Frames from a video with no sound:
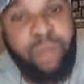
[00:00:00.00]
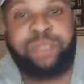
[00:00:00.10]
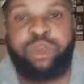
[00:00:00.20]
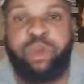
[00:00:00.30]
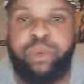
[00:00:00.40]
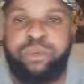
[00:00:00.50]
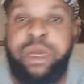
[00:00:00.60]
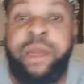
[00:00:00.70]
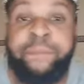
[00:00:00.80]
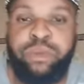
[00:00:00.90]
I want you to
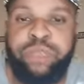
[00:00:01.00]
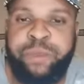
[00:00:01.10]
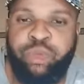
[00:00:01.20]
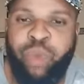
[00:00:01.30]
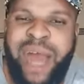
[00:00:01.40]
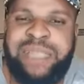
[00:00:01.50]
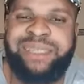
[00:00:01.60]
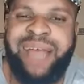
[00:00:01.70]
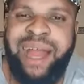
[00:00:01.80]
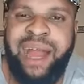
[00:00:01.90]
build this page. What
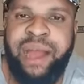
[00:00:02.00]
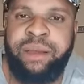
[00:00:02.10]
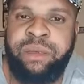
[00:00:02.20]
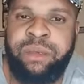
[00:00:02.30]
Zaga?